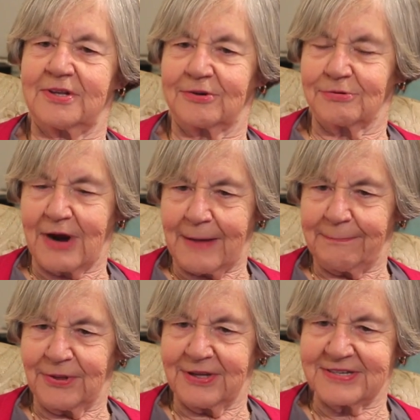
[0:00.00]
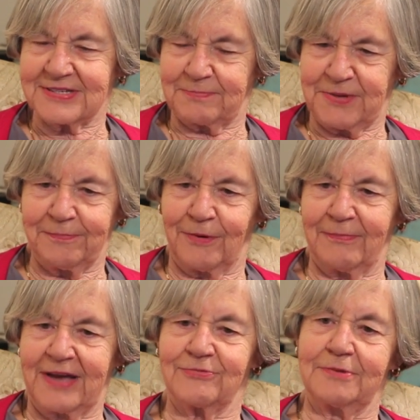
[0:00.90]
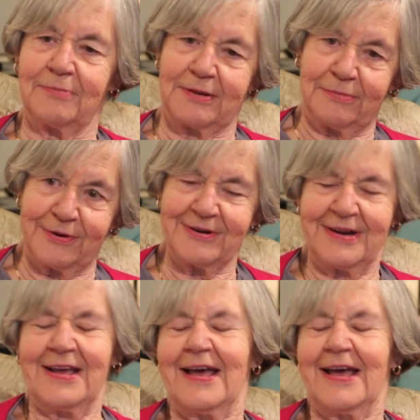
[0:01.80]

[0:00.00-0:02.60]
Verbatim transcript: the Acropolis, that people might remember,